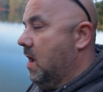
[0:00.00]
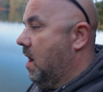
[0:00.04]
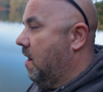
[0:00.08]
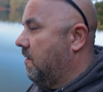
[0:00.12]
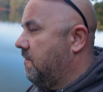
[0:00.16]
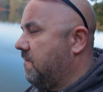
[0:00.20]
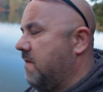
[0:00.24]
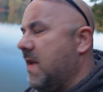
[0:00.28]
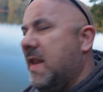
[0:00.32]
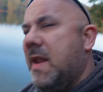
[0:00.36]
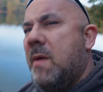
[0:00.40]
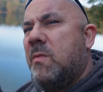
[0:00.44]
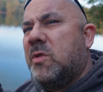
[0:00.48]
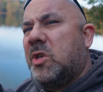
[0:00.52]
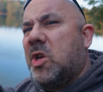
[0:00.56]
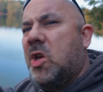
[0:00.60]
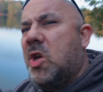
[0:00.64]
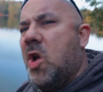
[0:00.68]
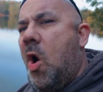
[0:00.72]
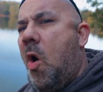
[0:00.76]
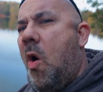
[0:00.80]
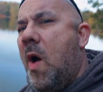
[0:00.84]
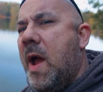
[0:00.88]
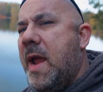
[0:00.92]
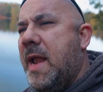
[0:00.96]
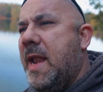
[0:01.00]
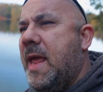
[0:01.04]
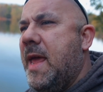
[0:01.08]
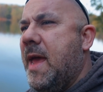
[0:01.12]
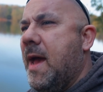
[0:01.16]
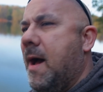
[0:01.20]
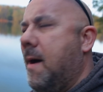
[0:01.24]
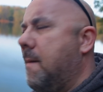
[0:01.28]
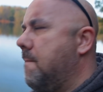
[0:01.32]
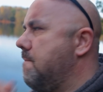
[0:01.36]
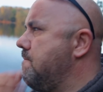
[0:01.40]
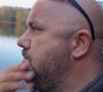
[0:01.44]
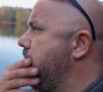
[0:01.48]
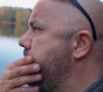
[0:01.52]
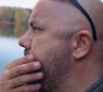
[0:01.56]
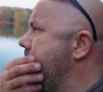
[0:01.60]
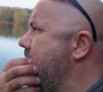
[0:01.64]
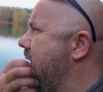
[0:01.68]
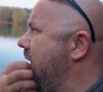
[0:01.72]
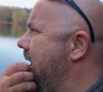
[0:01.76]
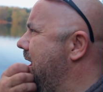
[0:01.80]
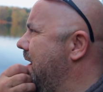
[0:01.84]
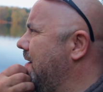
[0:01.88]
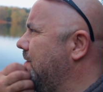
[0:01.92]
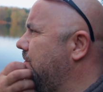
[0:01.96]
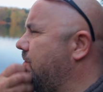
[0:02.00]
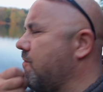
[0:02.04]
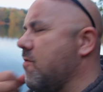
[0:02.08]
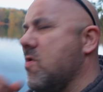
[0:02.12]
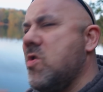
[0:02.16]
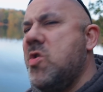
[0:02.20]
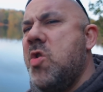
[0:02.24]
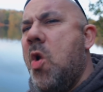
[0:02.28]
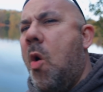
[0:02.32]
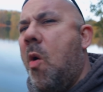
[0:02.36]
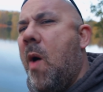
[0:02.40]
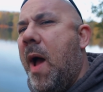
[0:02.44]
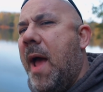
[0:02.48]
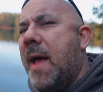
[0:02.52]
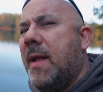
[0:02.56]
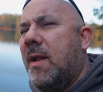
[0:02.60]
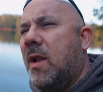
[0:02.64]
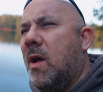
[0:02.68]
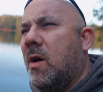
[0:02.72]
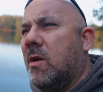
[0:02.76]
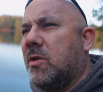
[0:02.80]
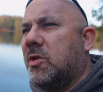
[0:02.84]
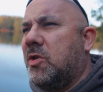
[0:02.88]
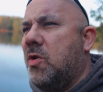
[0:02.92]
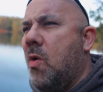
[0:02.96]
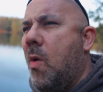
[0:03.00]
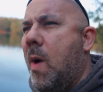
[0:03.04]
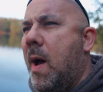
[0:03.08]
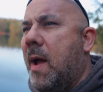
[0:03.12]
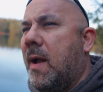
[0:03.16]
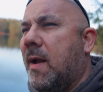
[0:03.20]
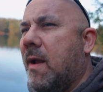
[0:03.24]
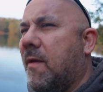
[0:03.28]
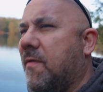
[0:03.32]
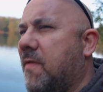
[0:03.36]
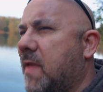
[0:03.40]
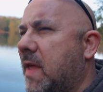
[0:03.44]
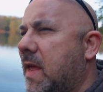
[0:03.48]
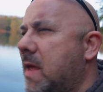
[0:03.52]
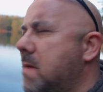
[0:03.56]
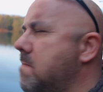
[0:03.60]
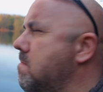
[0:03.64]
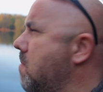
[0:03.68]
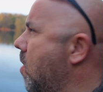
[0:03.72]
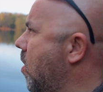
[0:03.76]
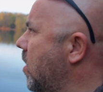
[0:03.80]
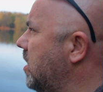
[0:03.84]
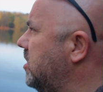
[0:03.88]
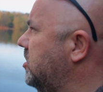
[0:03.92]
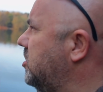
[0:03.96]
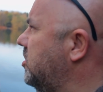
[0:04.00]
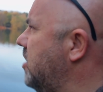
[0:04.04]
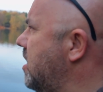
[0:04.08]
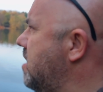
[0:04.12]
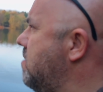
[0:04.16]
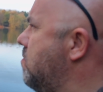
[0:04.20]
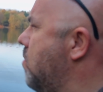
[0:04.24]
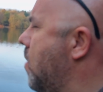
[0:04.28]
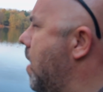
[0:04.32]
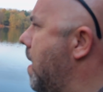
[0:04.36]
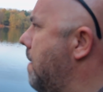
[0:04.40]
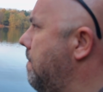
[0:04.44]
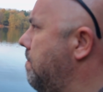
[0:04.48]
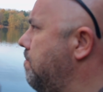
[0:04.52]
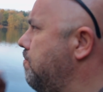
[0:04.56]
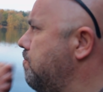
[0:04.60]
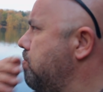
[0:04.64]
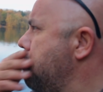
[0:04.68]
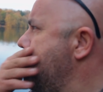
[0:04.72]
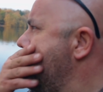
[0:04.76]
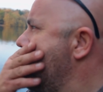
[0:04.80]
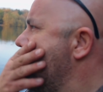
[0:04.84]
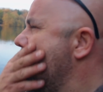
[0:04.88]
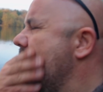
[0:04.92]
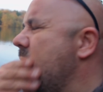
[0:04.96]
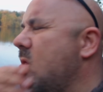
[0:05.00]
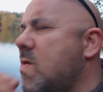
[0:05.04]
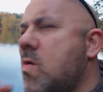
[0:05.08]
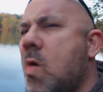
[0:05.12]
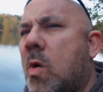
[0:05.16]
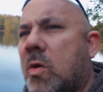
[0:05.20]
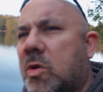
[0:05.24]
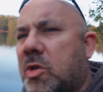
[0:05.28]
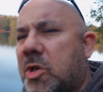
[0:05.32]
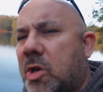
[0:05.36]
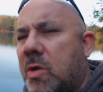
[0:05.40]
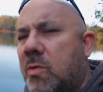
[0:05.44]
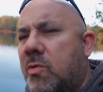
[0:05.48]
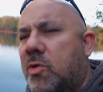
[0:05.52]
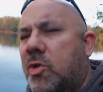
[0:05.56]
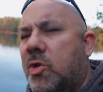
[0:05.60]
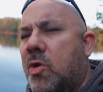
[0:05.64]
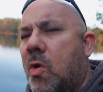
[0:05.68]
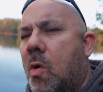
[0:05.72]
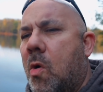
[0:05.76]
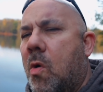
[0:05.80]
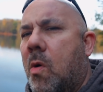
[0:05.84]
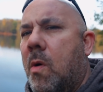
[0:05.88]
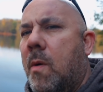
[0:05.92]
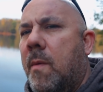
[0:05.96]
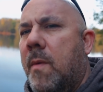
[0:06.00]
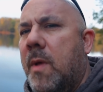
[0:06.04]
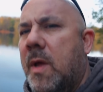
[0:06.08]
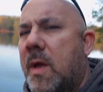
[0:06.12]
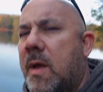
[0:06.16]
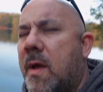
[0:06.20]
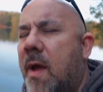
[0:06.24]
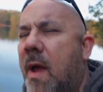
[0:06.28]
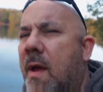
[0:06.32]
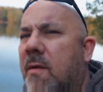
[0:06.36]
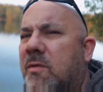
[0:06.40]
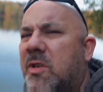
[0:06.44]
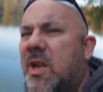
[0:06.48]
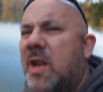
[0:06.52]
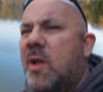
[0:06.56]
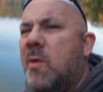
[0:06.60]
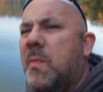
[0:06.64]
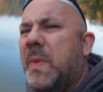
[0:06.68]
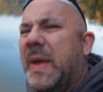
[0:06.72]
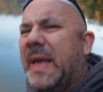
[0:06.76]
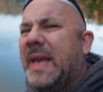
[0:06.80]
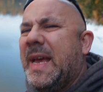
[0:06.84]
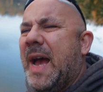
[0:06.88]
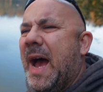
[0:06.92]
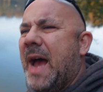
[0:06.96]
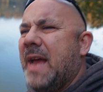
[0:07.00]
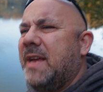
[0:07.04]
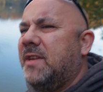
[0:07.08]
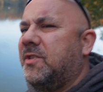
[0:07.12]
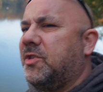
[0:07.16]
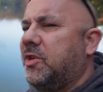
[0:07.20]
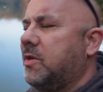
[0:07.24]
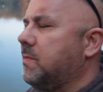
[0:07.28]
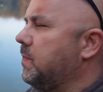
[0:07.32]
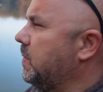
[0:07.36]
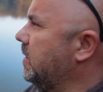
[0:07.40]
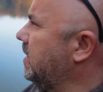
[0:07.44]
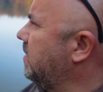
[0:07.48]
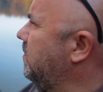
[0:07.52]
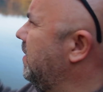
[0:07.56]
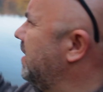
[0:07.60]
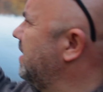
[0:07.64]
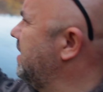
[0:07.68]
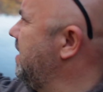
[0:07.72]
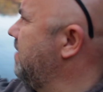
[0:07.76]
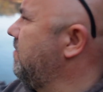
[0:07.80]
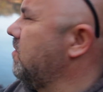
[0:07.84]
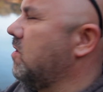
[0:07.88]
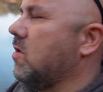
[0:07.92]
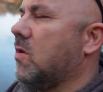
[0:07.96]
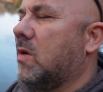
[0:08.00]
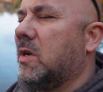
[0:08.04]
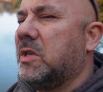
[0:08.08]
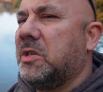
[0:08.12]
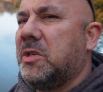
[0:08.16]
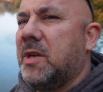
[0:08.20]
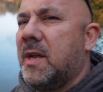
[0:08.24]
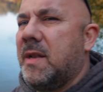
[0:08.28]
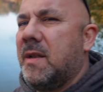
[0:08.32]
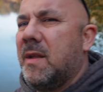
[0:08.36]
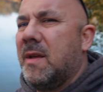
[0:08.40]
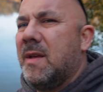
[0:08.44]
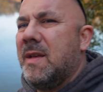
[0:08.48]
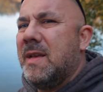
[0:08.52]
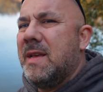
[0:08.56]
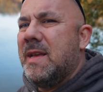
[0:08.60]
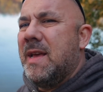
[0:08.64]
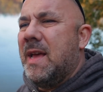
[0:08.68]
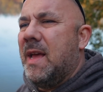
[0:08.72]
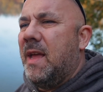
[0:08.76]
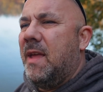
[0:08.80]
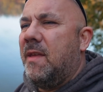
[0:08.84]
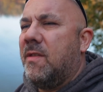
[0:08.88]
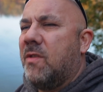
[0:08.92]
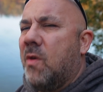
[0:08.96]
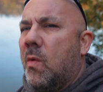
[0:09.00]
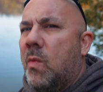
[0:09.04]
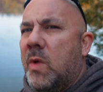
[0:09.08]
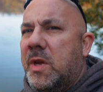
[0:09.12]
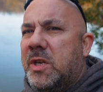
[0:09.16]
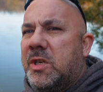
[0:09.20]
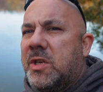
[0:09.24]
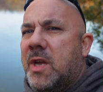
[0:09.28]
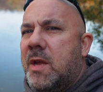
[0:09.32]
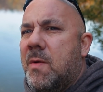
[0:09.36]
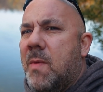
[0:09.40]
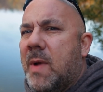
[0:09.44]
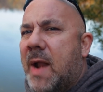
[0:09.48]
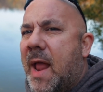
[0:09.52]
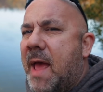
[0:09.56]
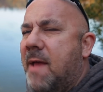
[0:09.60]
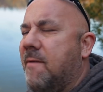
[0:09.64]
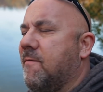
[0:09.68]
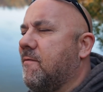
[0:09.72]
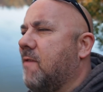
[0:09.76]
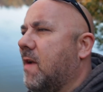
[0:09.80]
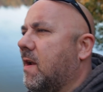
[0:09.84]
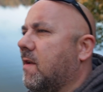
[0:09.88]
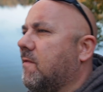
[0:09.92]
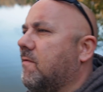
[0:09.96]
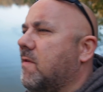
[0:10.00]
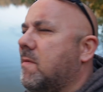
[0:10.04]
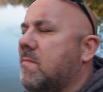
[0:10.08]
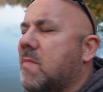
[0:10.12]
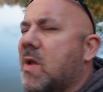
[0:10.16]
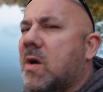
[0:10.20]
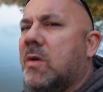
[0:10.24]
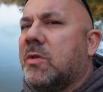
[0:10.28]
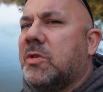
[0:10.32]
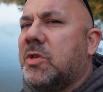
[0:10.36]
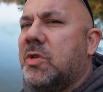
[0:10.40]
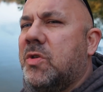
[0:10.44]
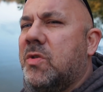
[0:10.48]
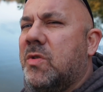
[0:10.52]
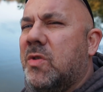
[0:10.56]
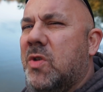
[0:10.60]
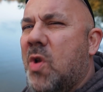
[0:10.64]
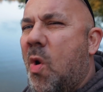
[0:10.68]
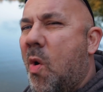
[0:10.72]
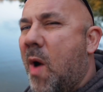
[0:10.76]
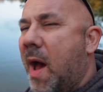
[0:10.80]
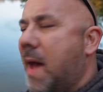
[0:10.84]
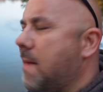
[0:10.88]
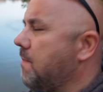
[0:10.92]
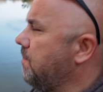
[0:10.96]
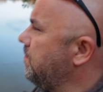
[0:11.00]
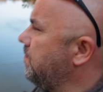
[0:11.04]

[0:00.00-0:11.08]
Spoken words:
I think there was a guy in here for a night last night, and I think he might have seen one. Not too sure. He was a little bit cagey, but one of the other guys said he thought he'd see one out in front of him last night.